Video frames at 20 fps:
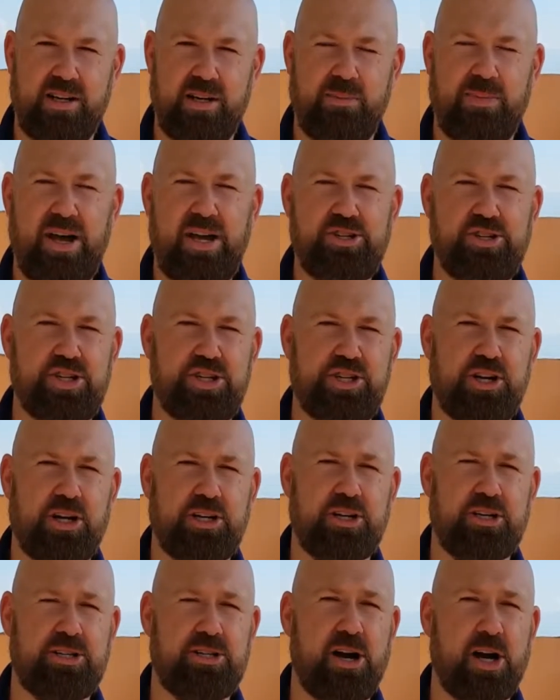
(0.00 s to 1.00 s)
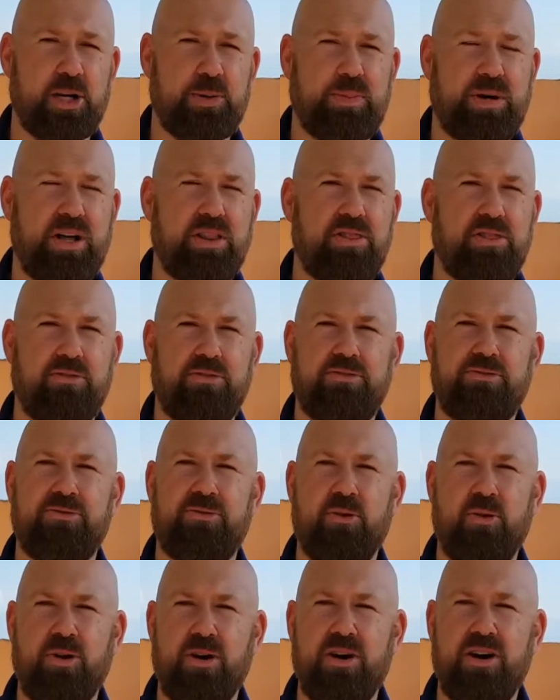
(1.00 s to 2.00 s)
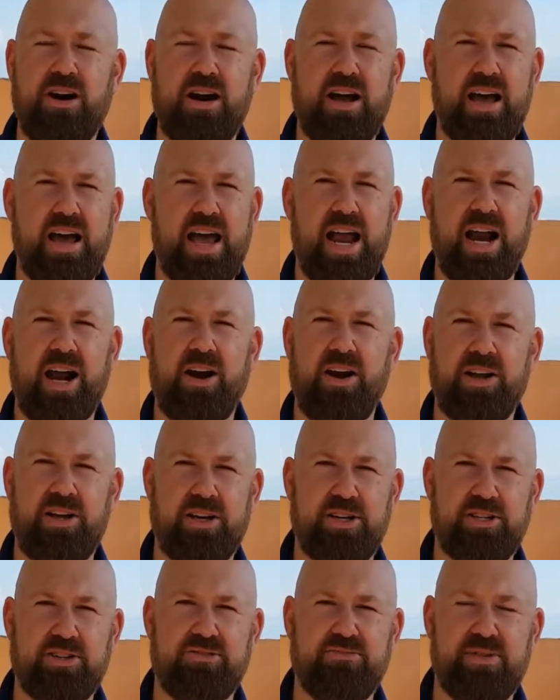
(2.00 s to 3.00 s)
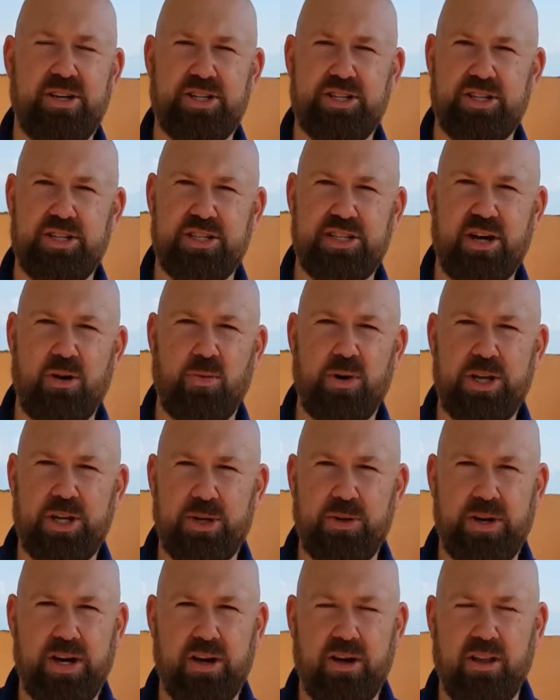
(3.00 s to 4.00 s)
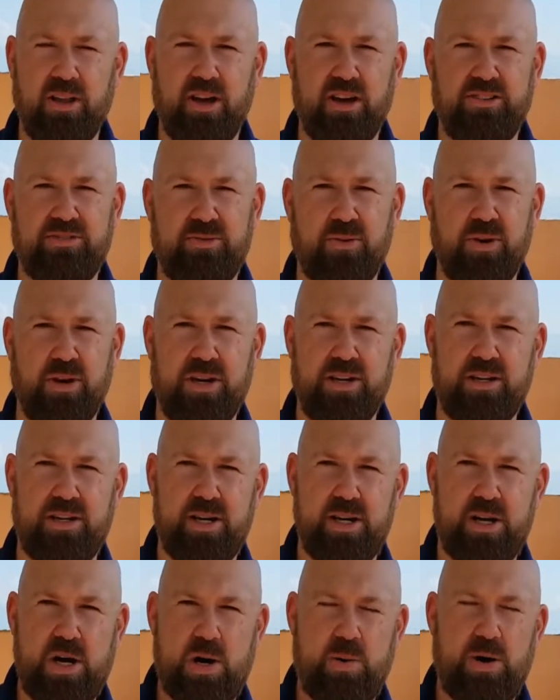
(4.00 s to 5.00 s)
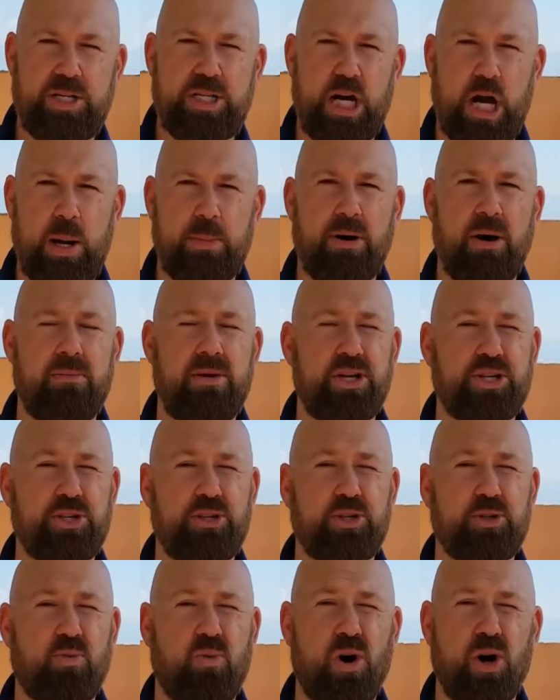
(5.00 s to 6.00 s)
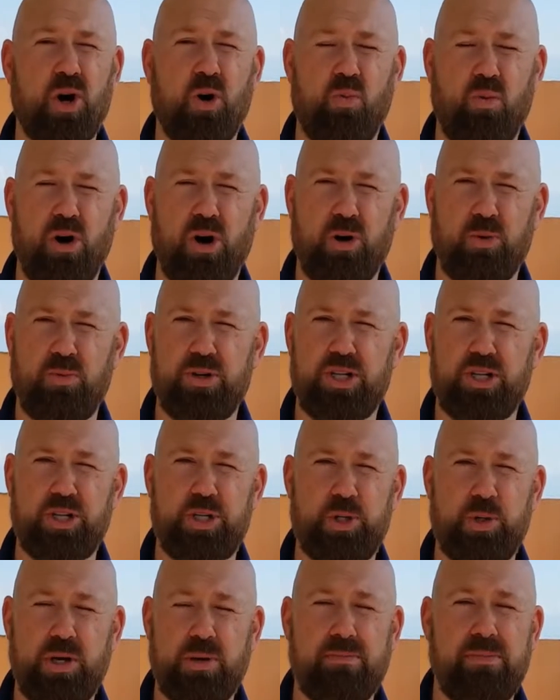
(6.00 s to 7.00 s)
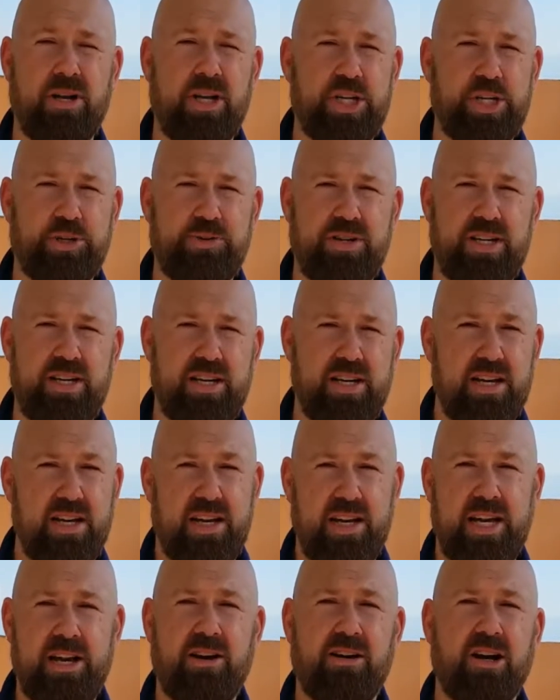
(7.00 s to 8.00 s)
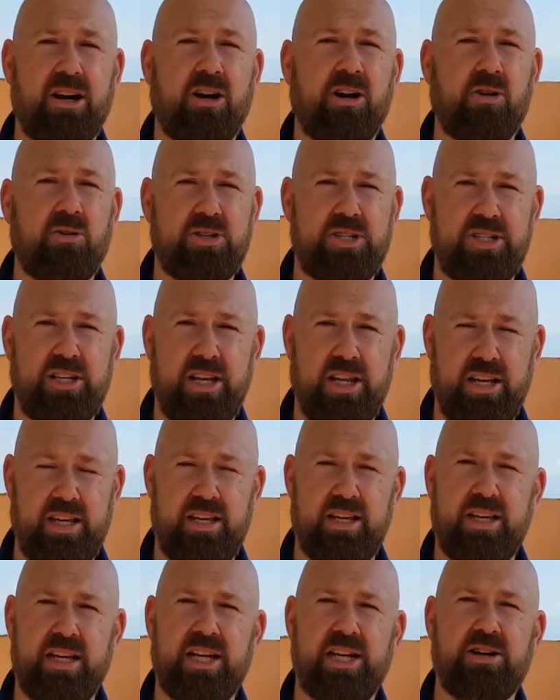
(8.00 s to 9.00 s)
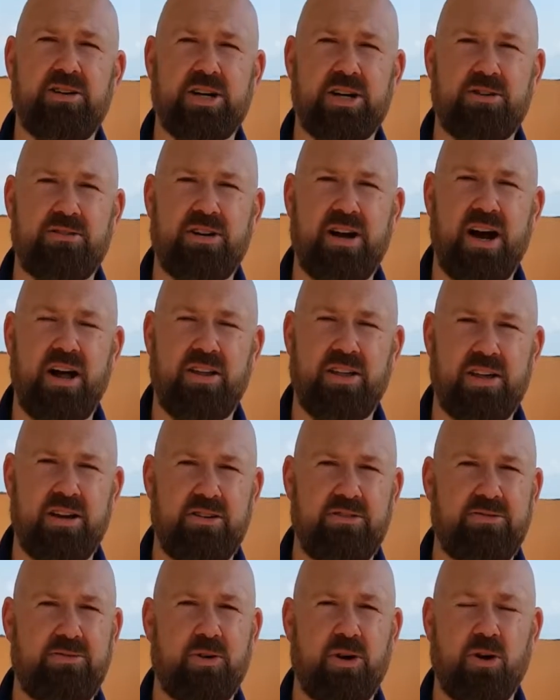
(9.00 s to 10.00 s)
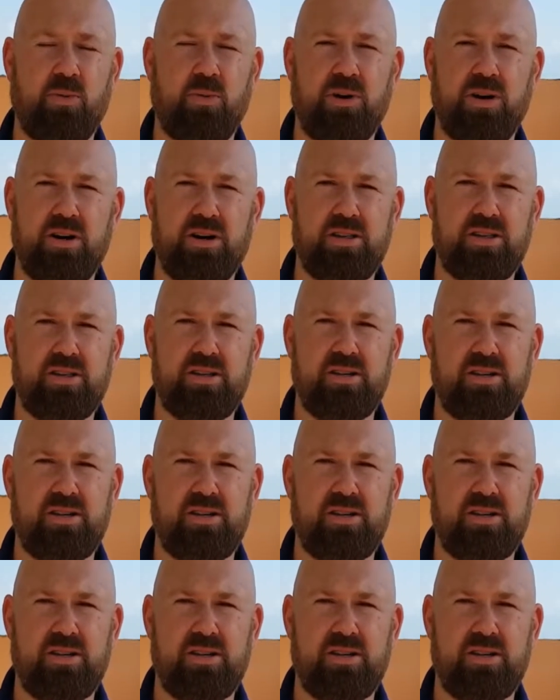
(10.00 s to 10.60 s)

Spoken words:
Pastor Chuck just talked about the 4 areas of missions that we do here at Lifepointe. We talk about Missions 101, which is doing ministry here in our own city, here in Crowley and in Fort Worth.